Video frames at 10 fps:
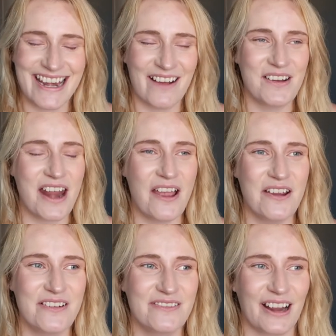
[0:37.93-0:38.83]
Now I
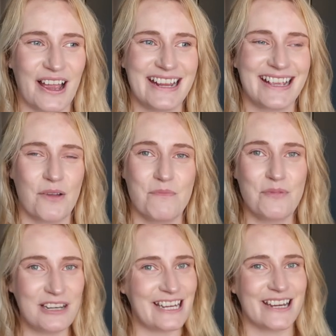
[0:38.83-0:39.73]
know like I'm
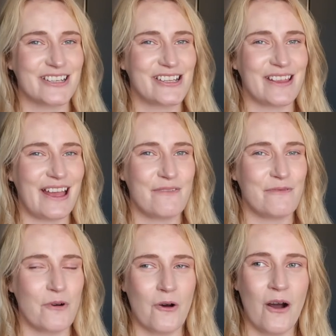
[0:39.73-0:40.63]
British, so
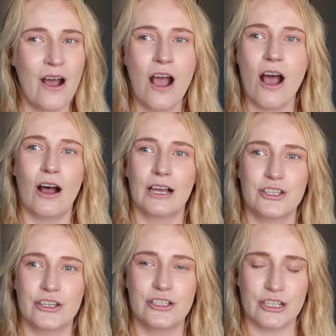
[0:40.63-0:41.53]
therefore I
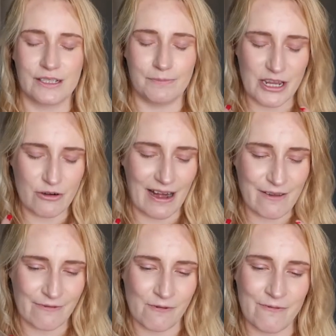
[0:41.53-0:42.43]
should just be
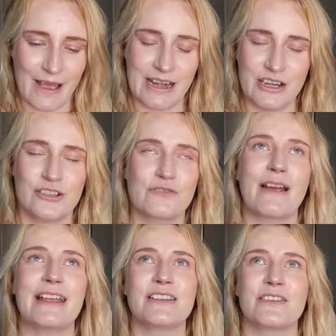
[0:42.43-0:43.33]
grateful for any
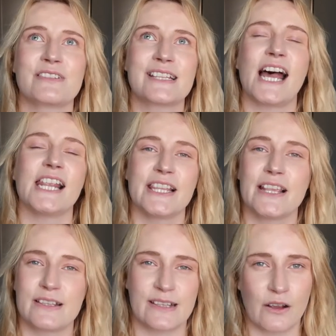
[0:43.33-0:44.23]
shred of sun
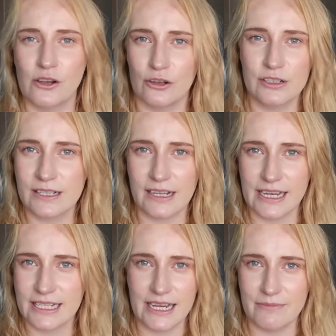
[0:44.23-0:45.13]
that the sun gods
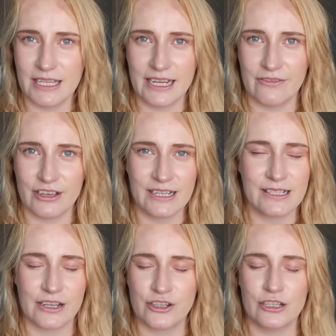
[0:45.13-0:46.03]
like deem to give us
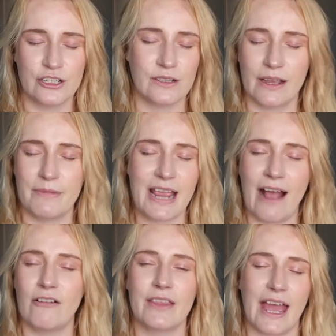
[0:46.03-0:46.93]
and I should just like be
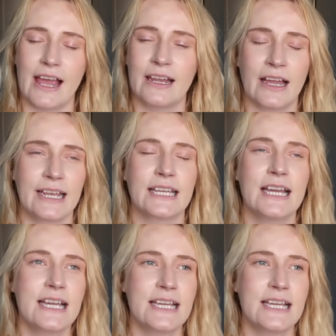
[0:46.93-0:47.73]
out there like